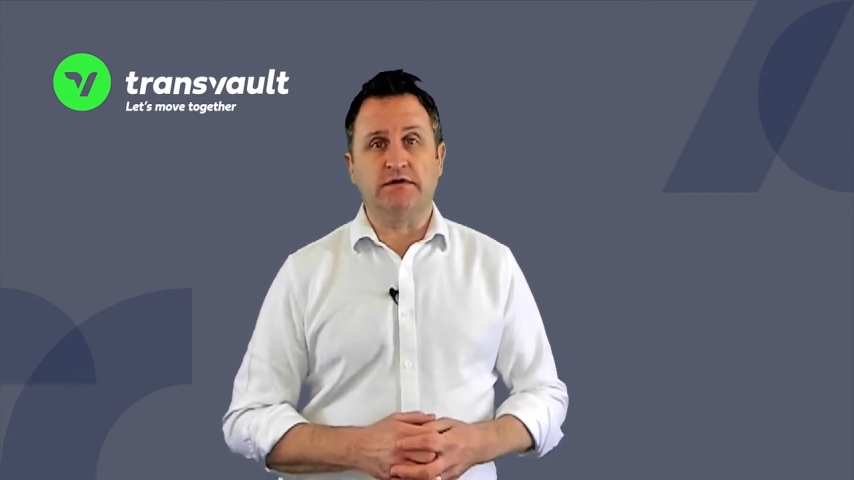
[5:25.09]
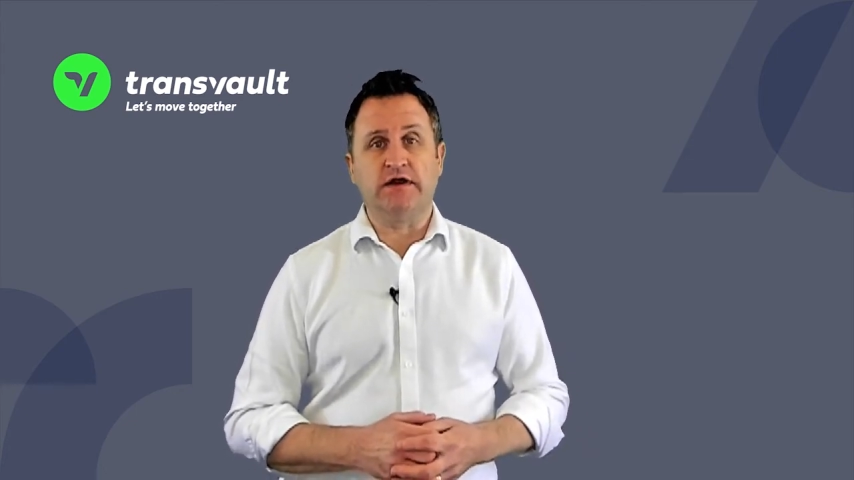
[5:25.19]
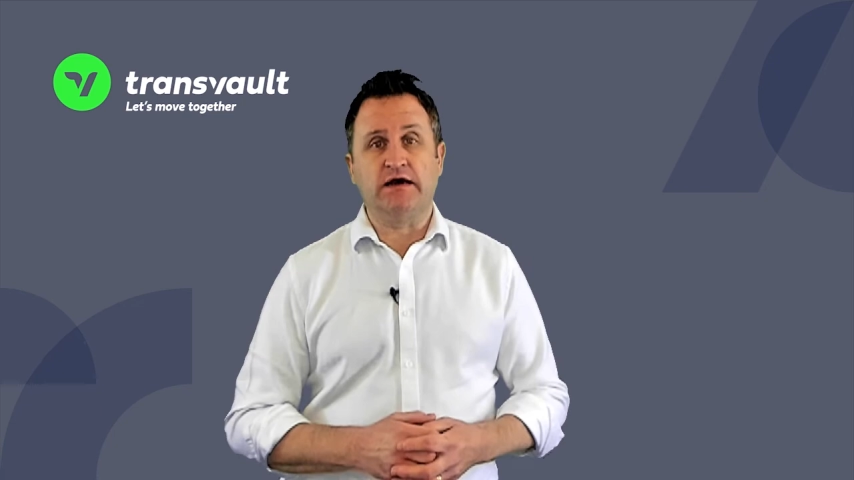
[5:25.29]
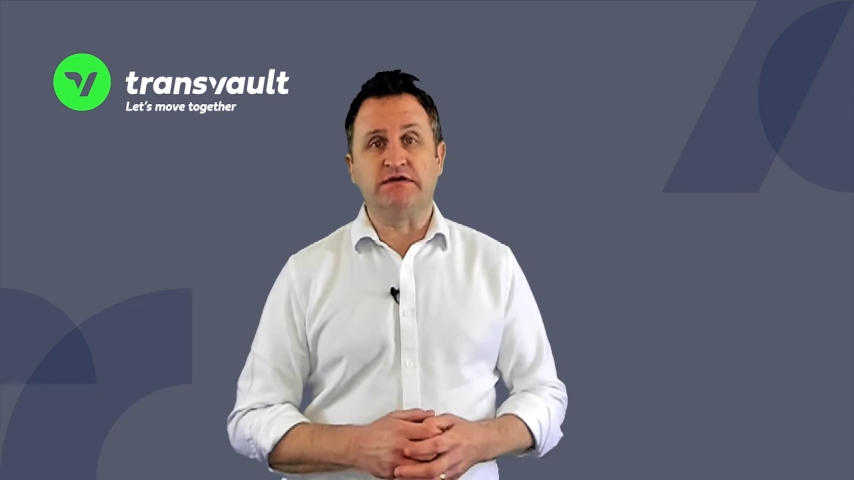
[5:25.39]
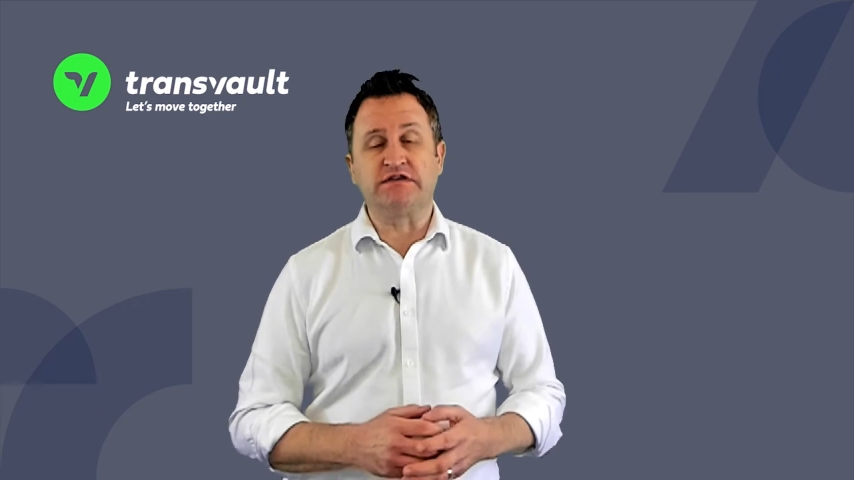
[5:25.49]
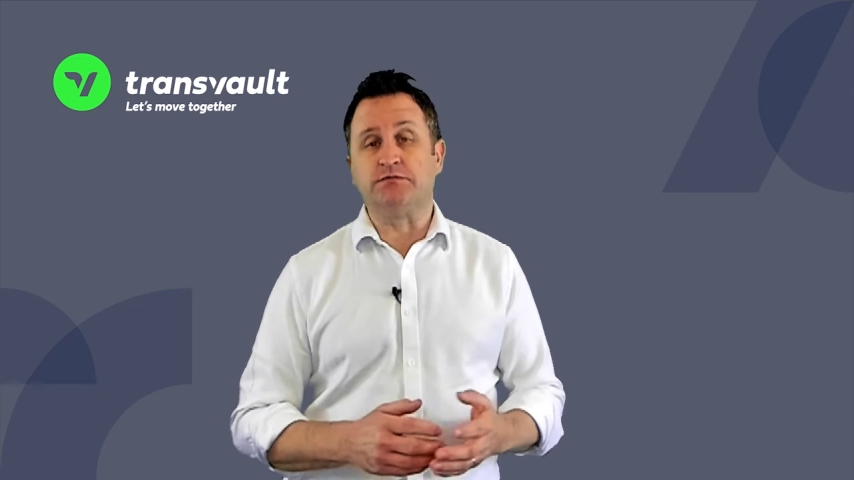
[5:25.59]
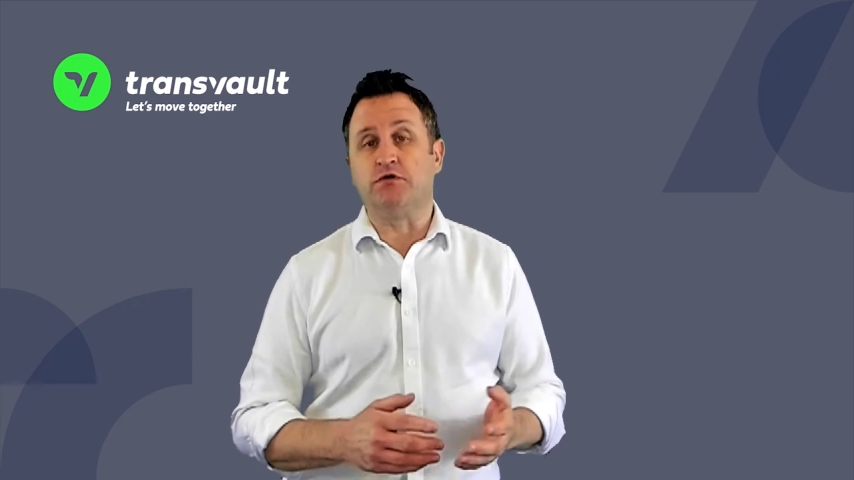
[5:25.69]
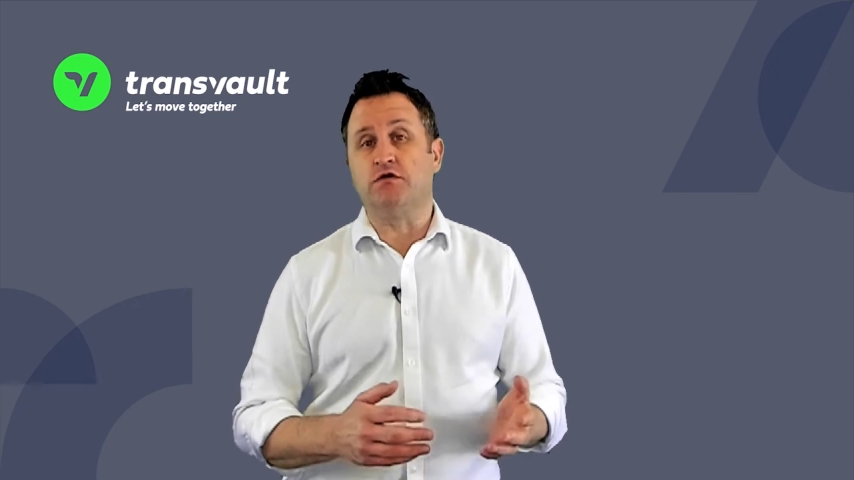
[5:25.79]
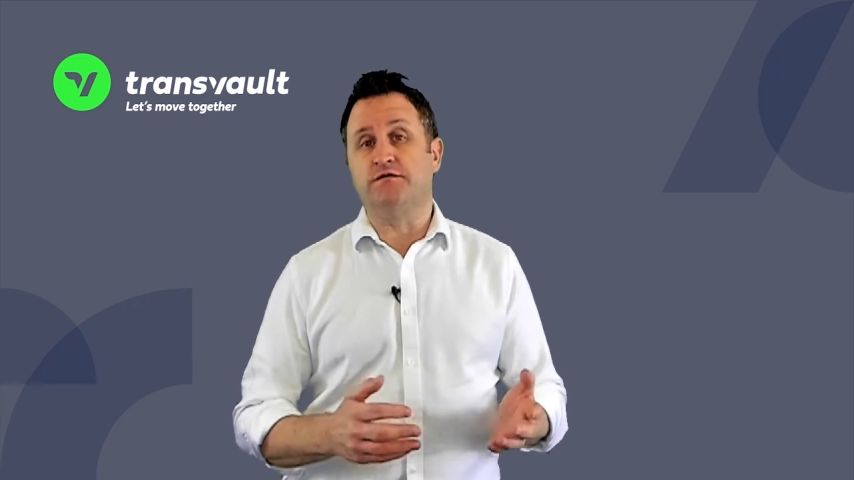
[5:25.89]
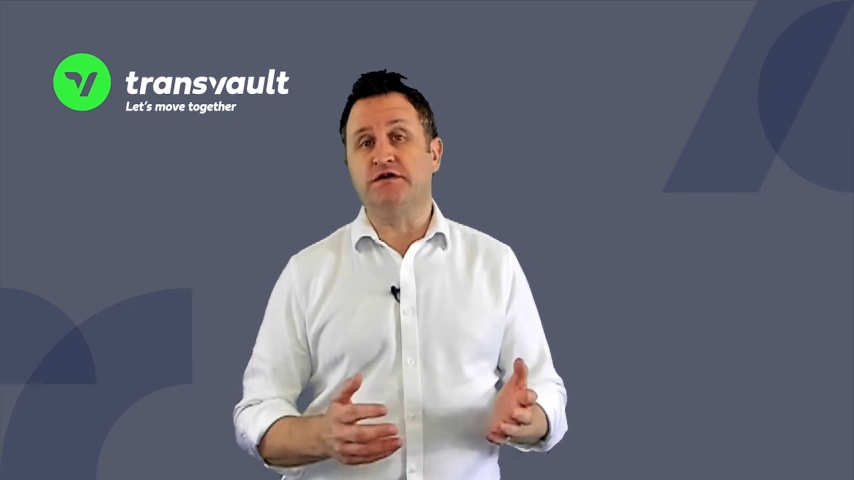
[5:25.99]
there is
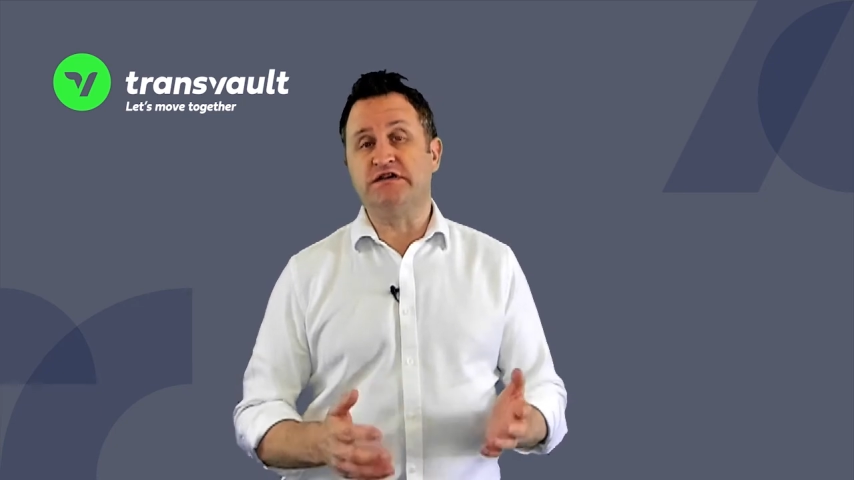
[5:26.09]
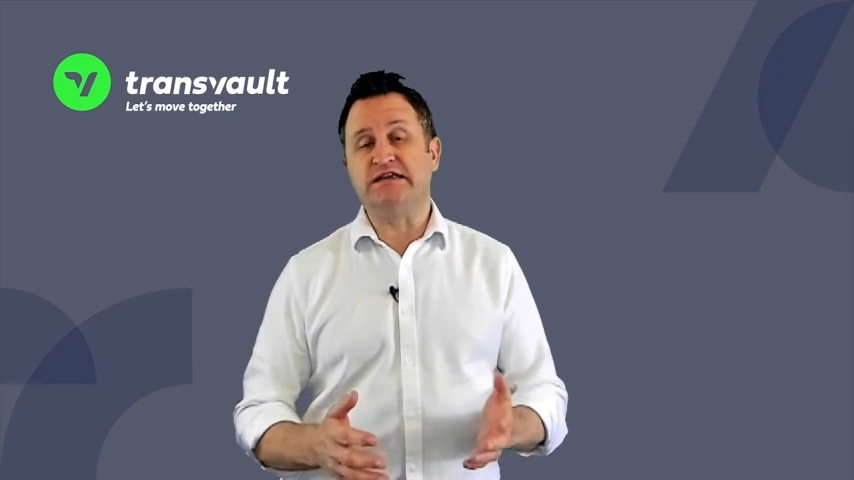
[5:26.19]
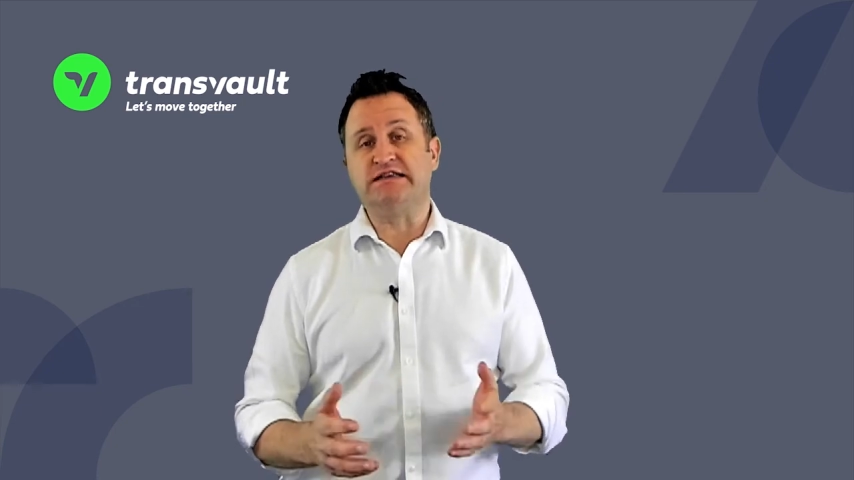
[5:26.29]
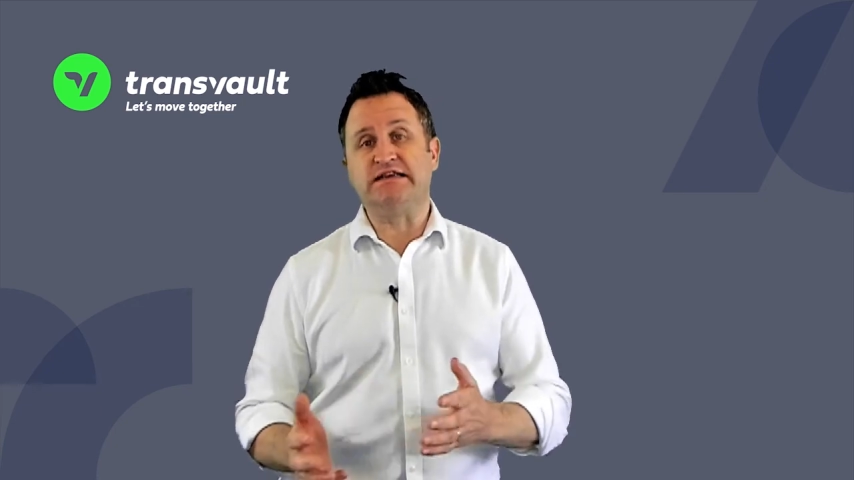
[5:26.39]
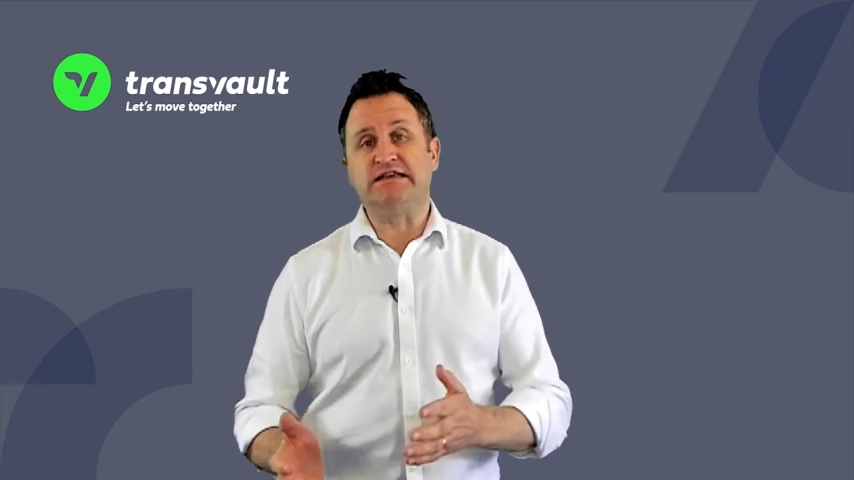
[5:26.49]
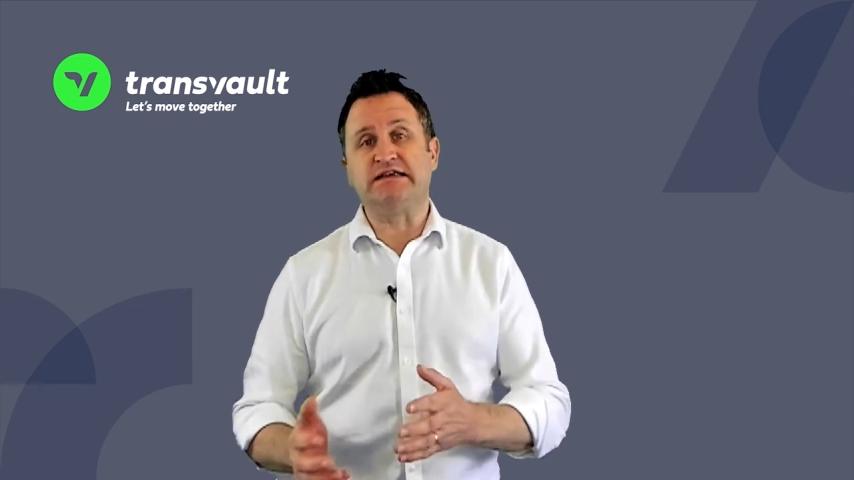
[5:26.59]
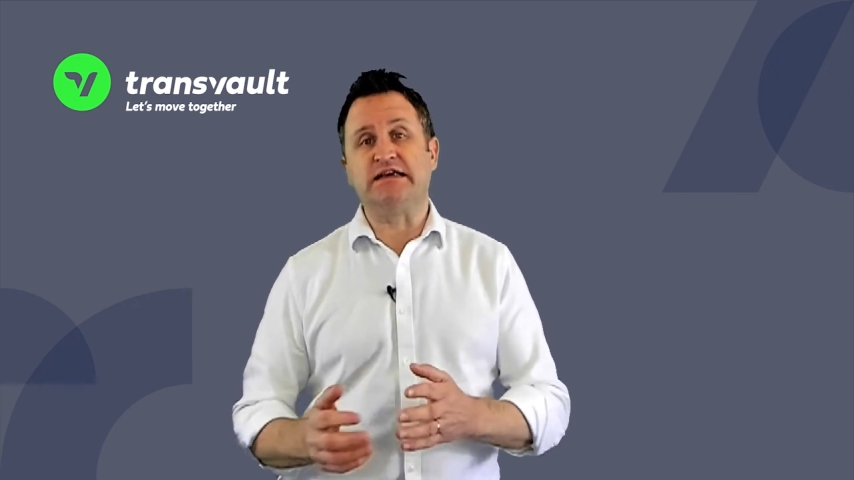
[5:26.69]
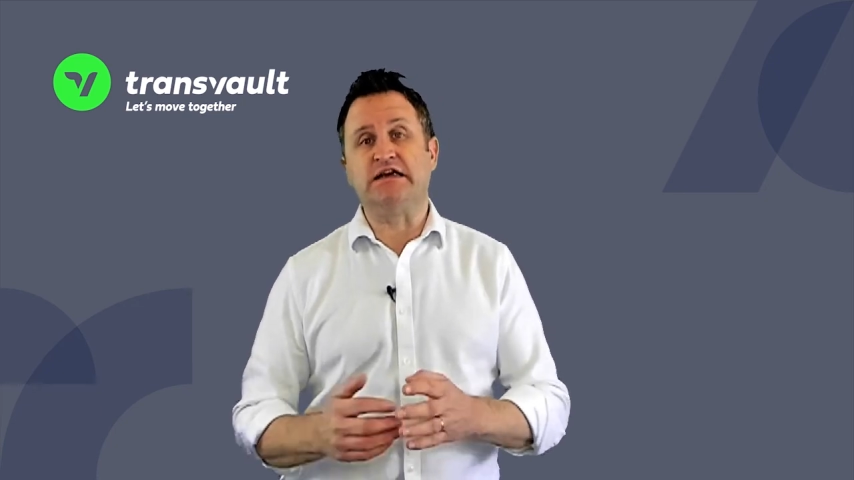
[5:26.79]
support for GCC